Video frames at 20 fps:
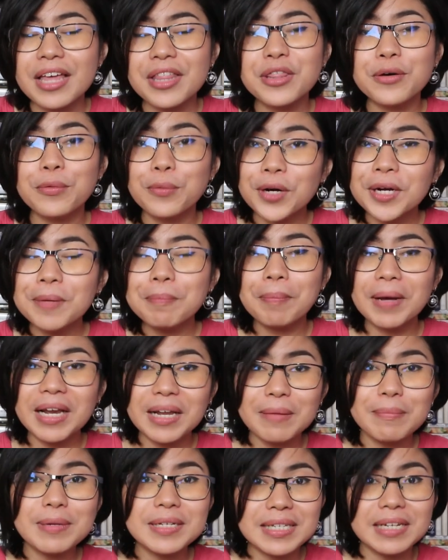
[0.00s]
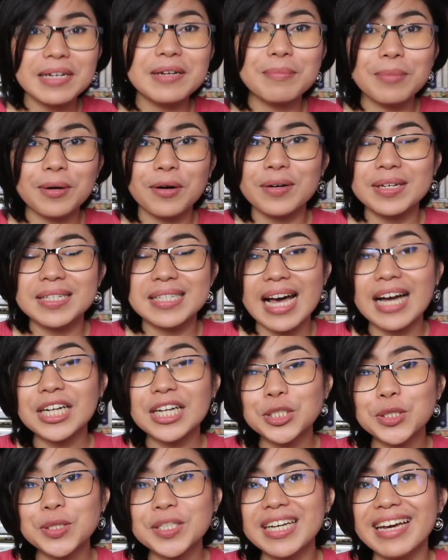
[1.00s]
the word PalabasaLIBRO is
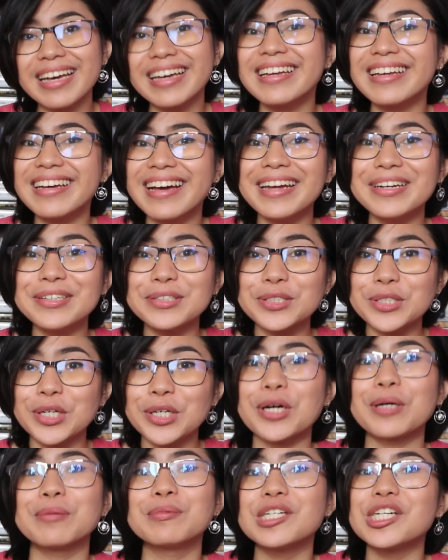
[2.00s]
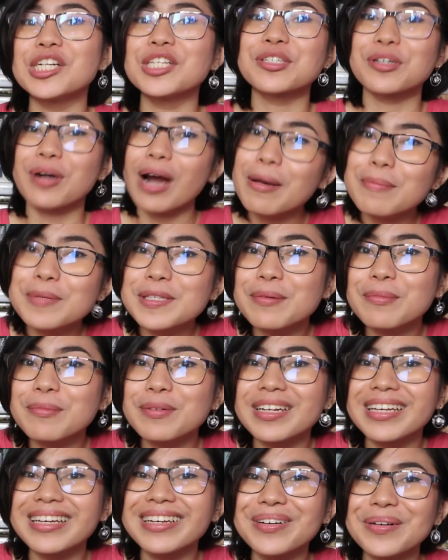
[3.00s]
actually a Hiligaynon term to describe
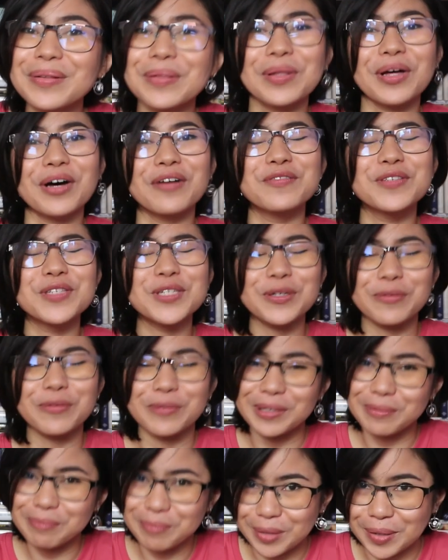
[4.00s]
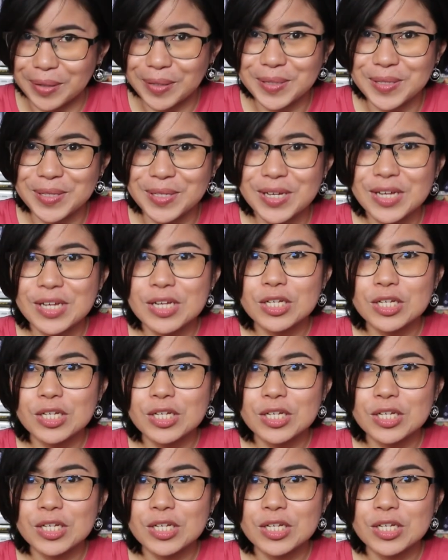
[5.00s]
somebody who loves to read books.